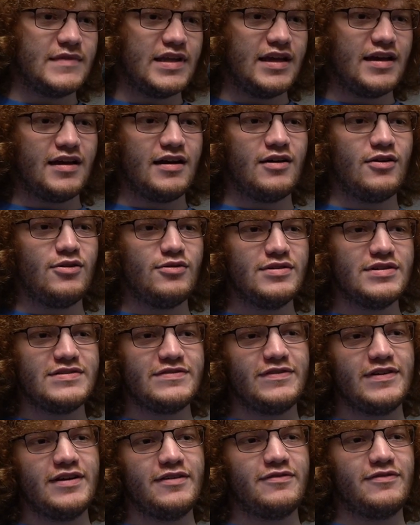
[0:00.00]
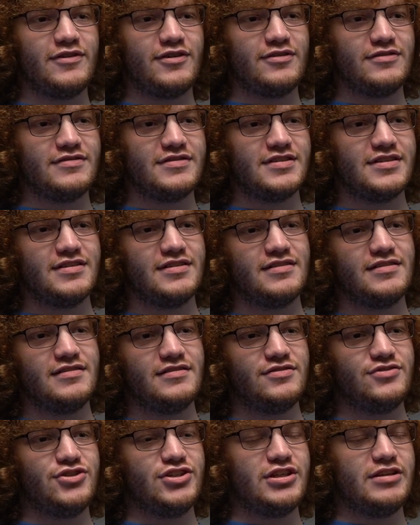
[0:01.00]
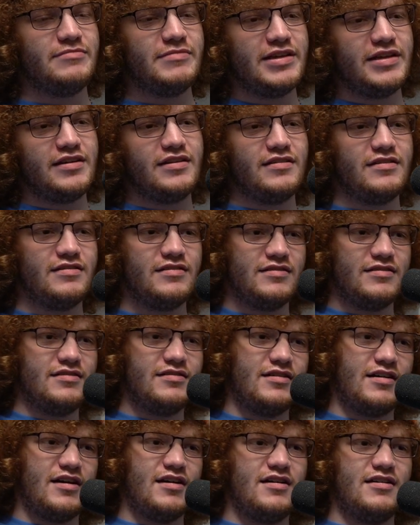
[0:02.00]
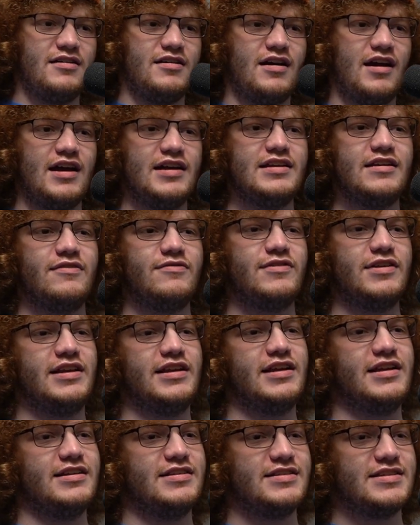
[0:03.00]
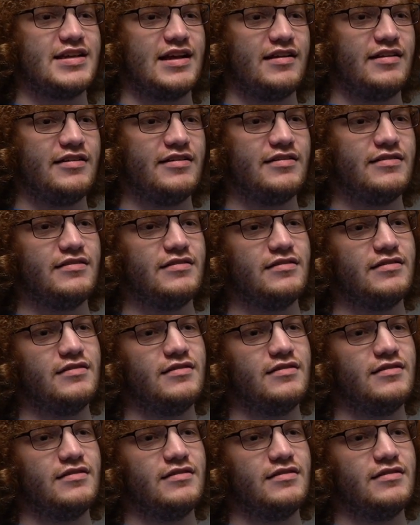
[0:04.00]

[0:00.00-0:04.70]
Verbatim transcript: Yeah, always faithful to GME. I definitely didn't sell it.